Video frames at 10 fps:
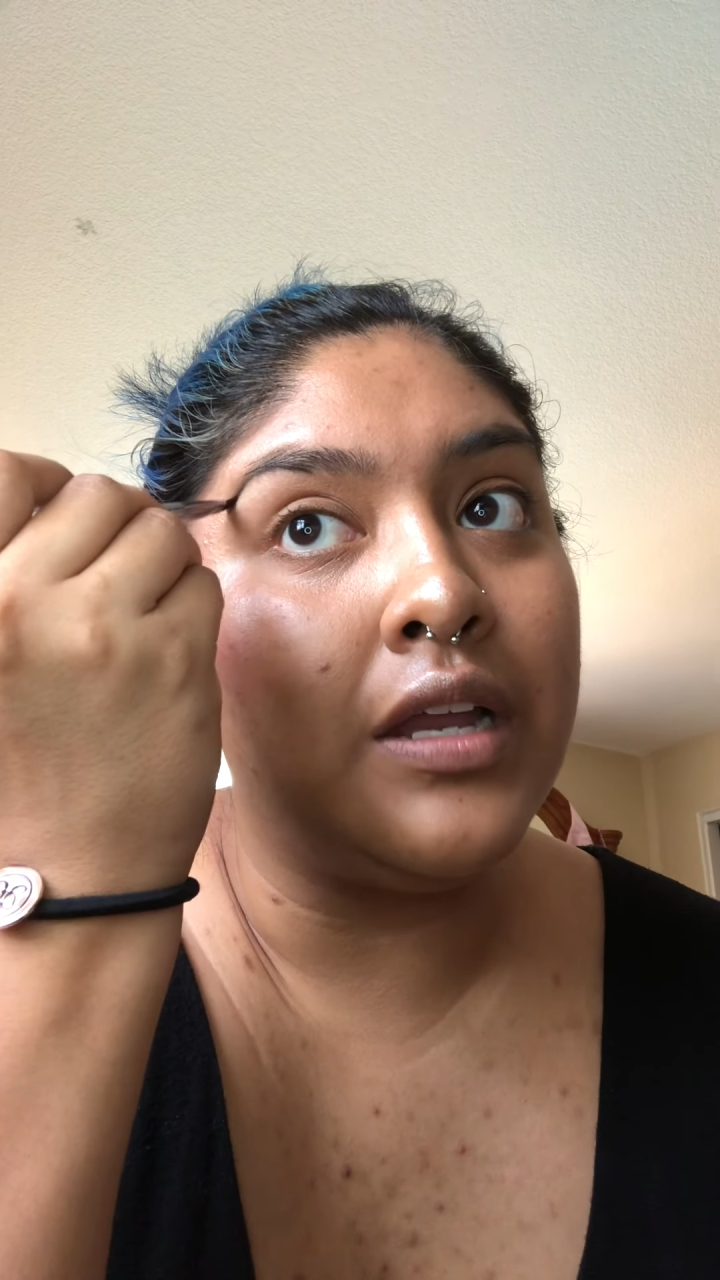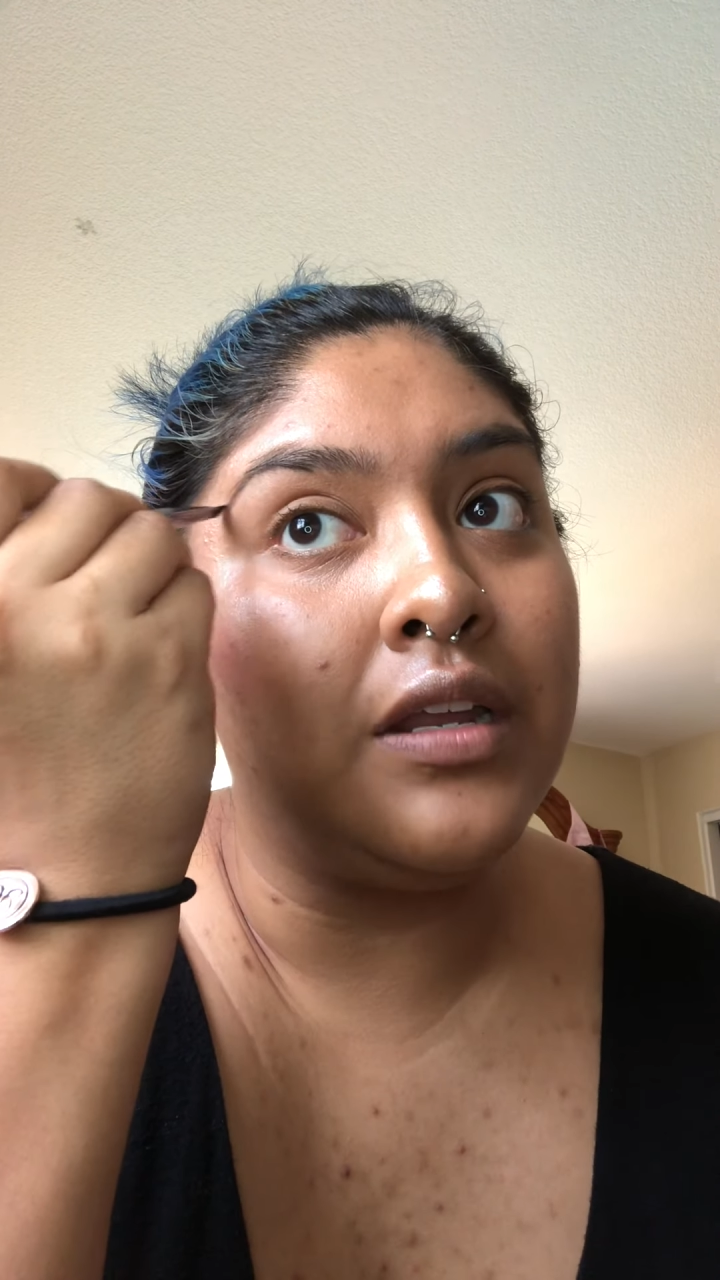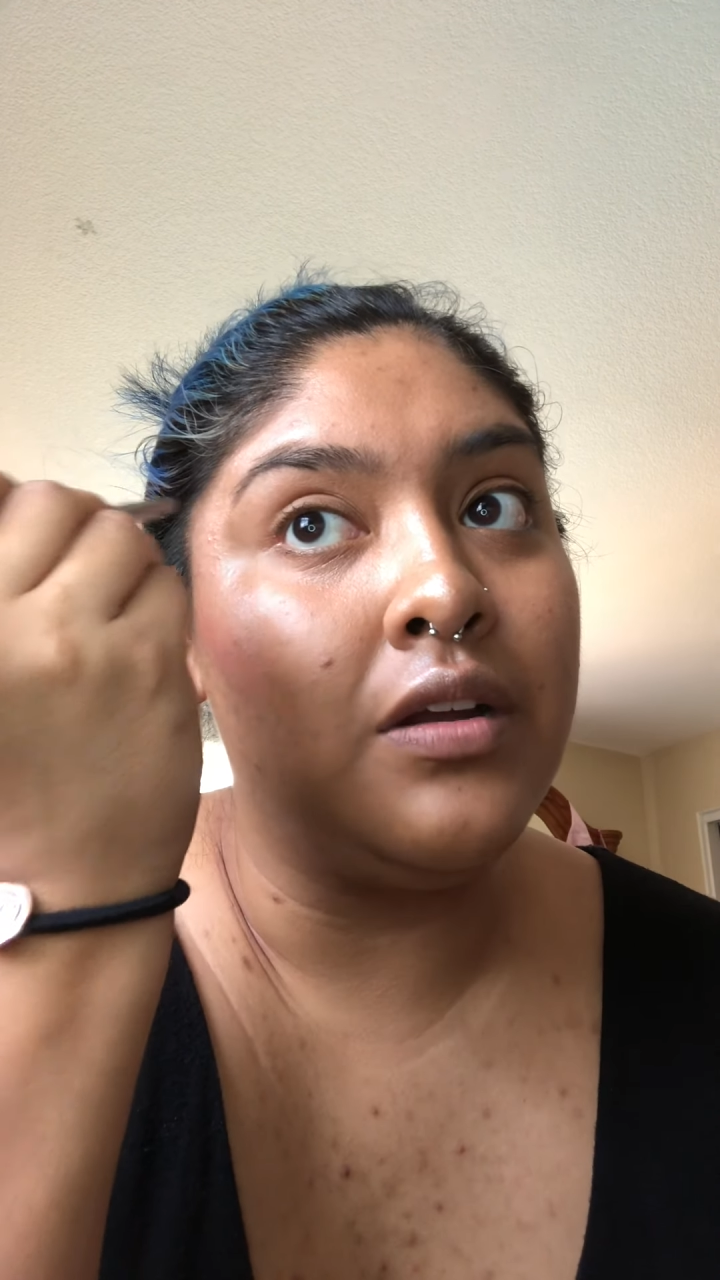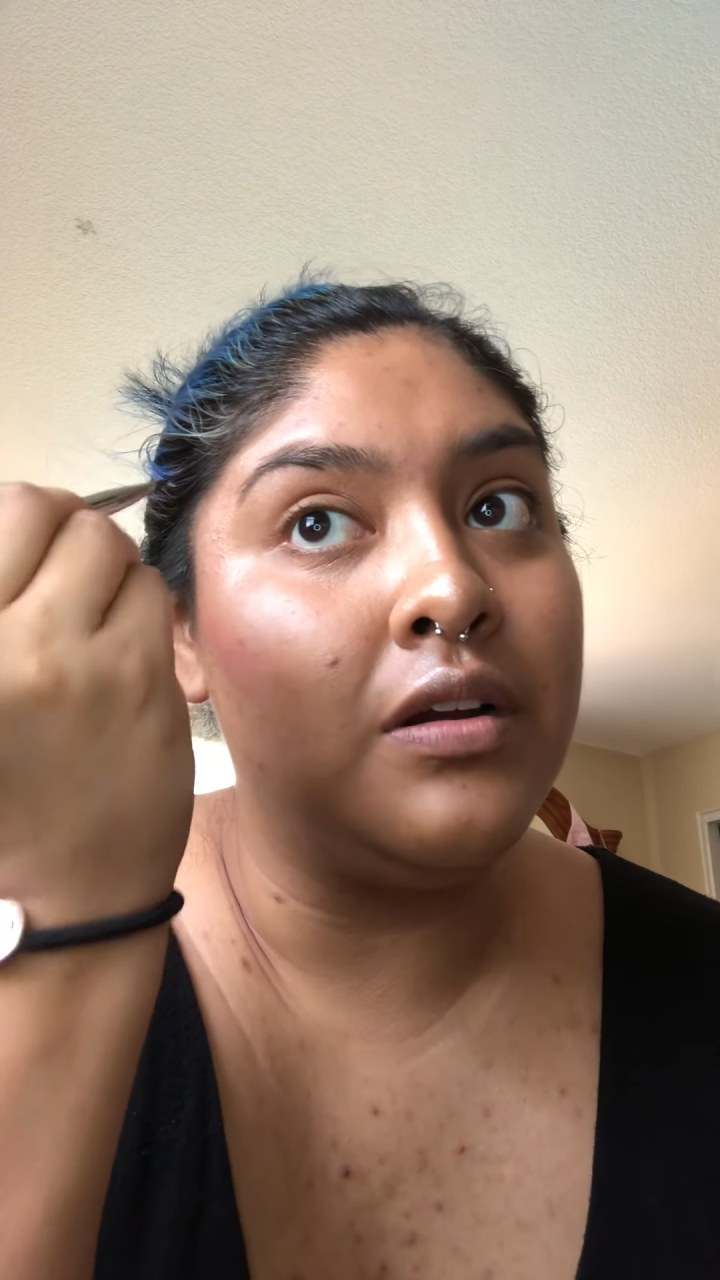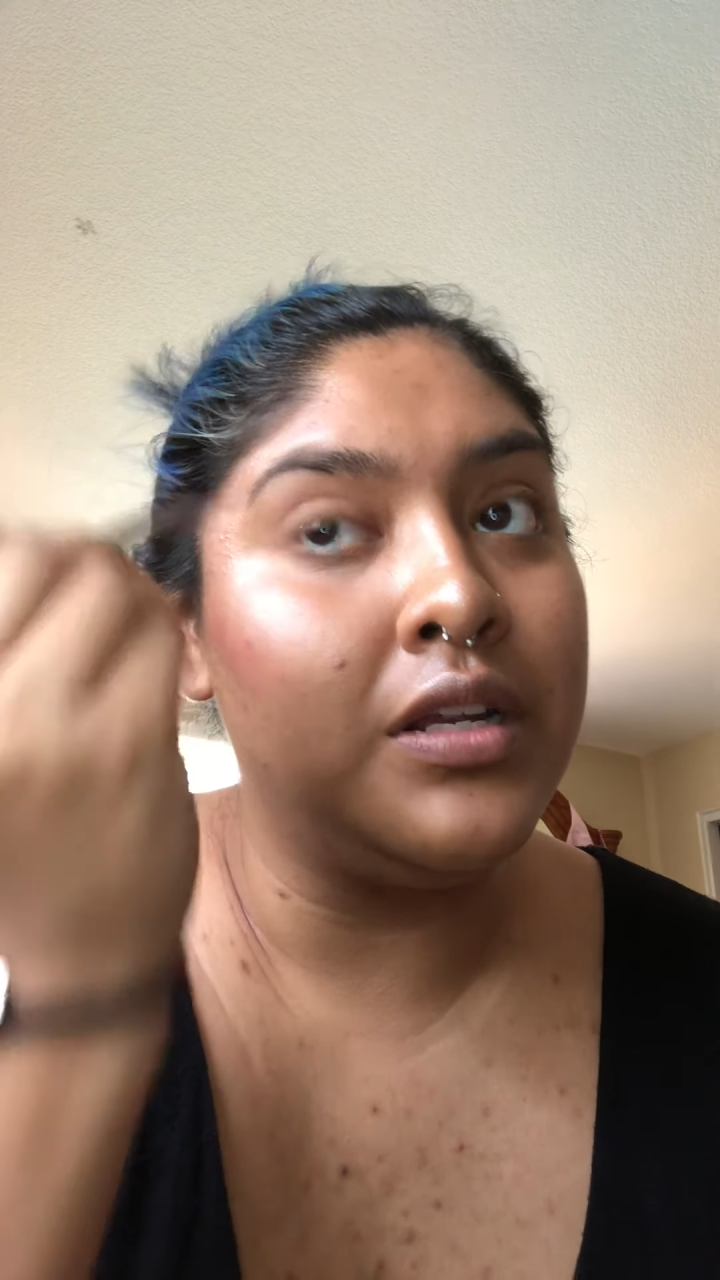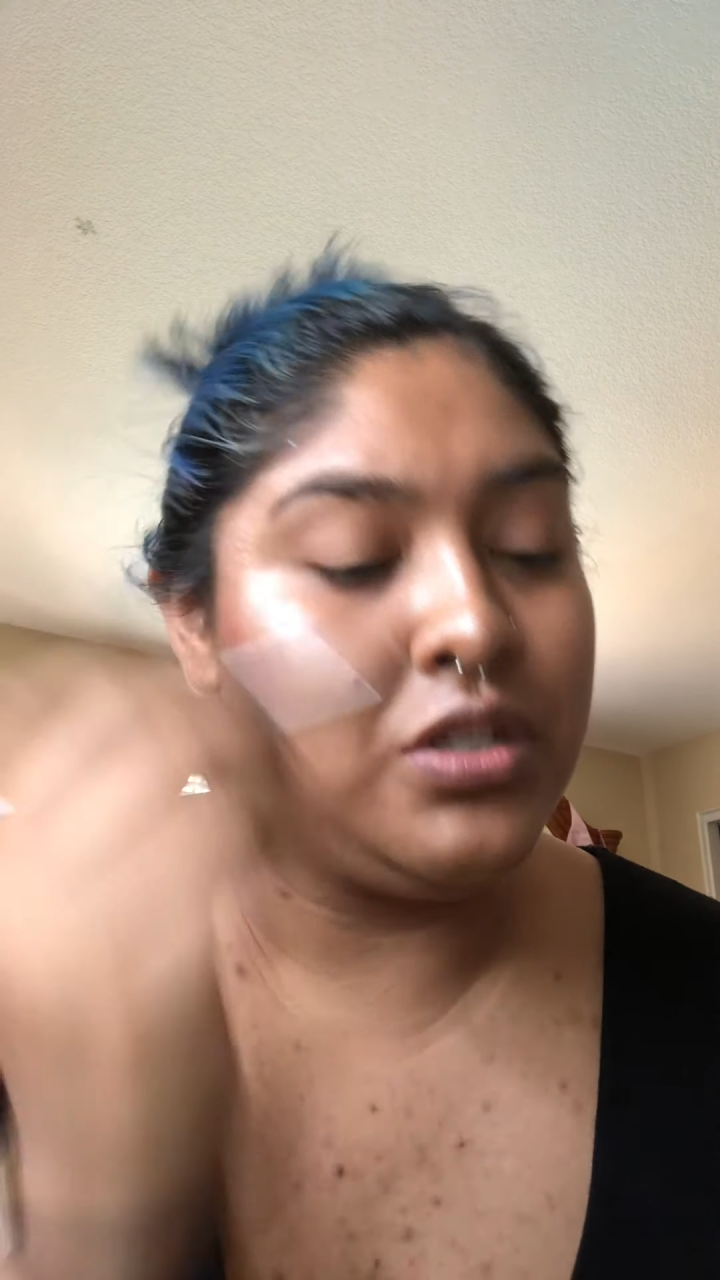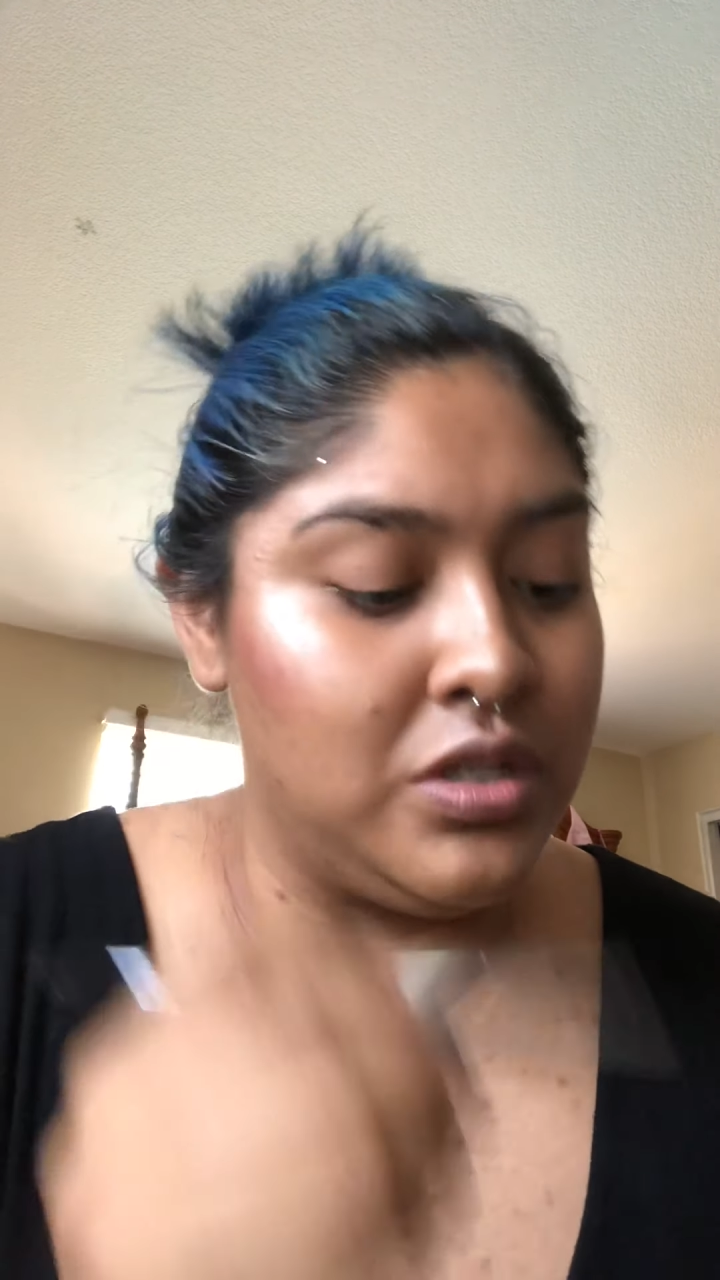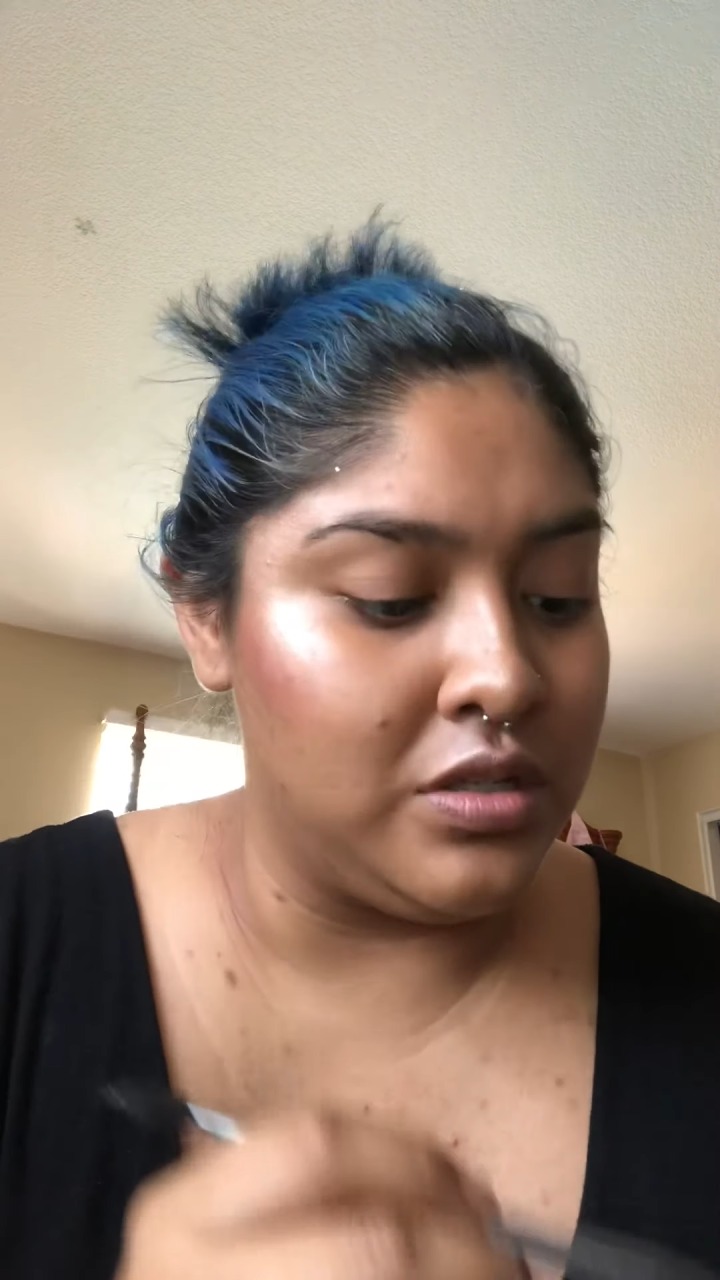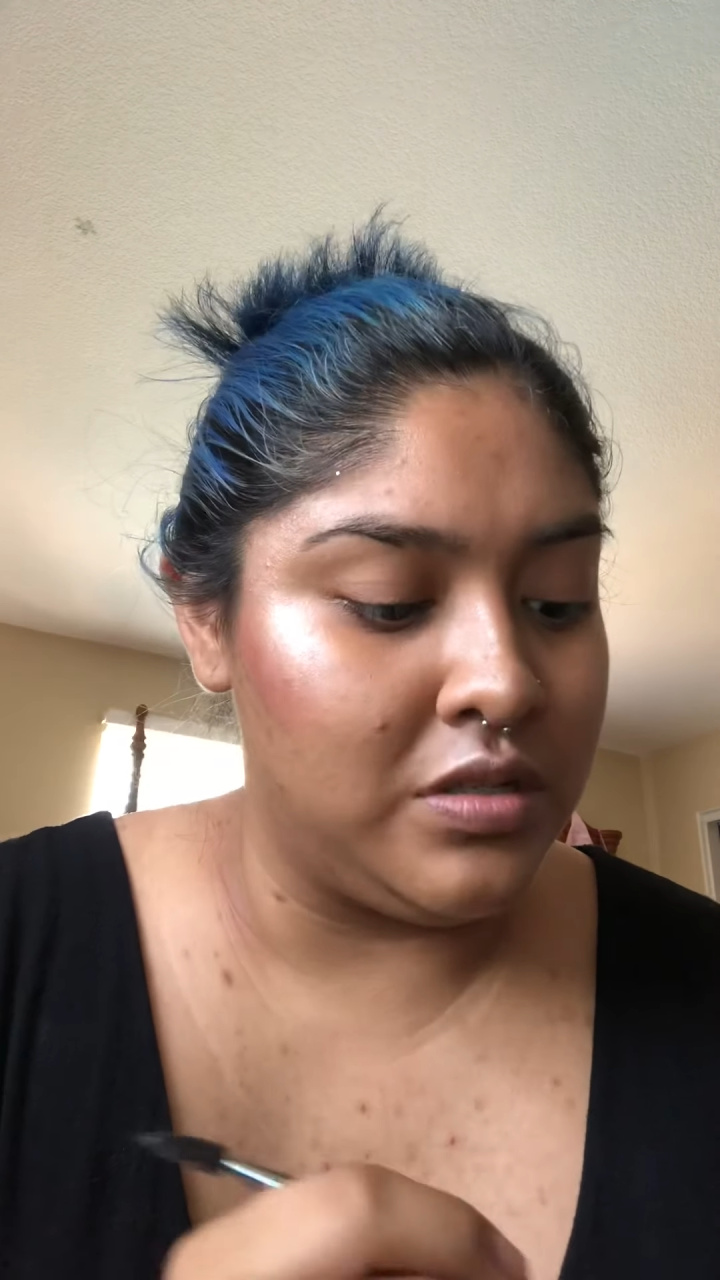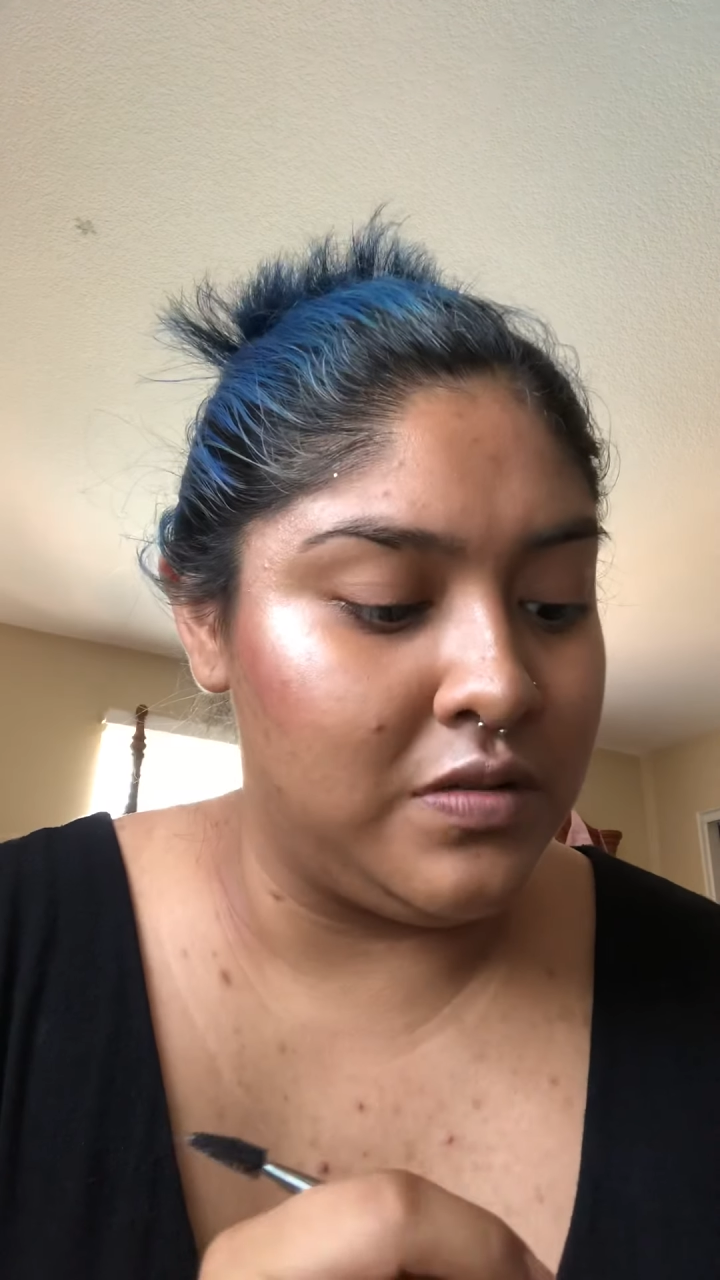literally
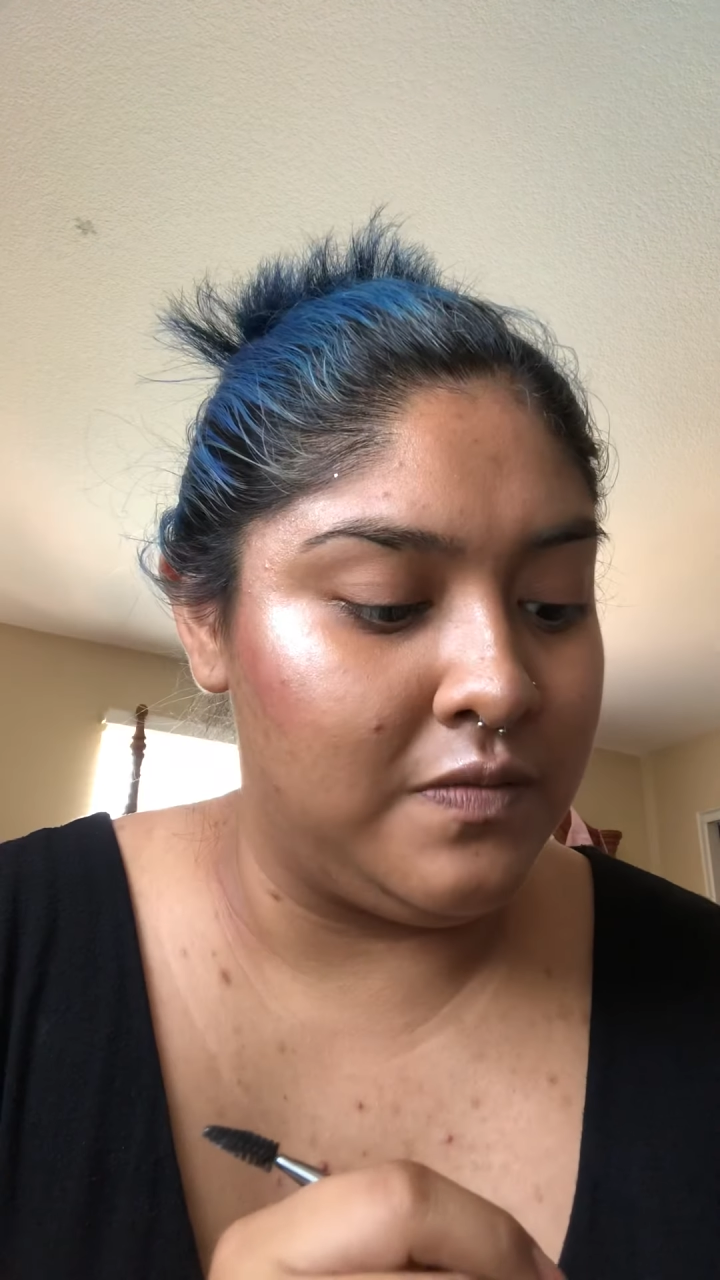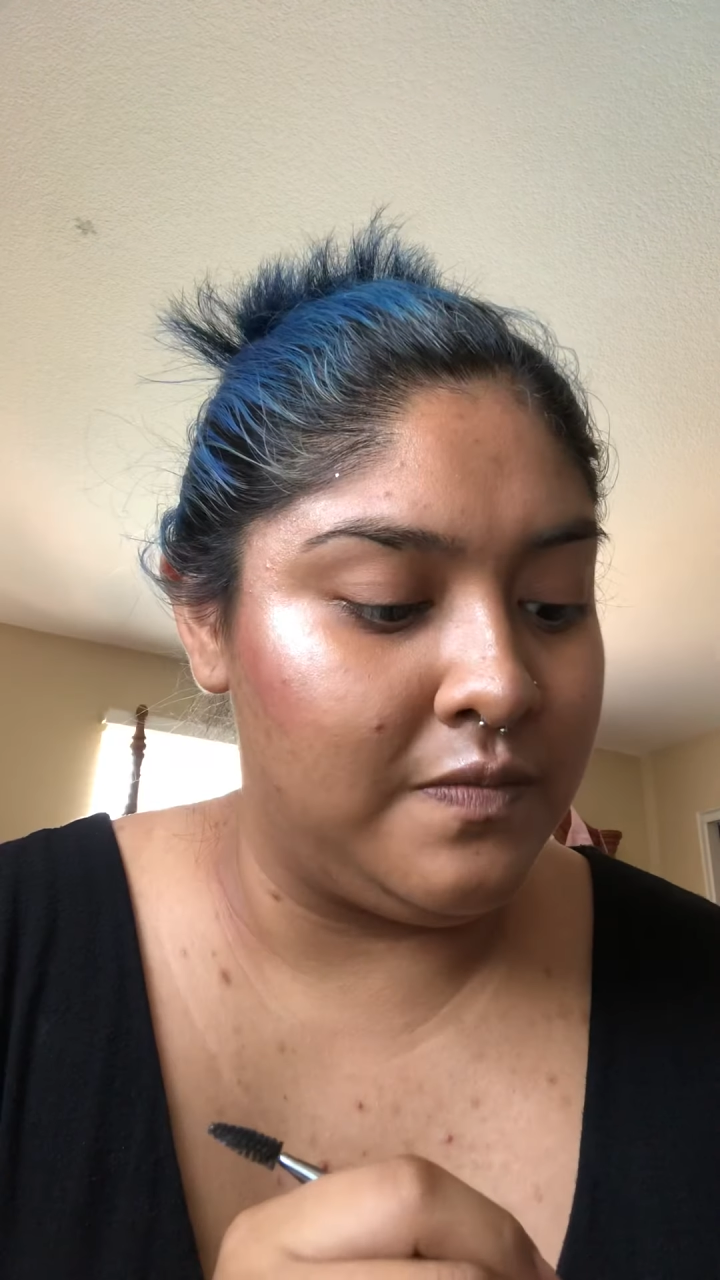just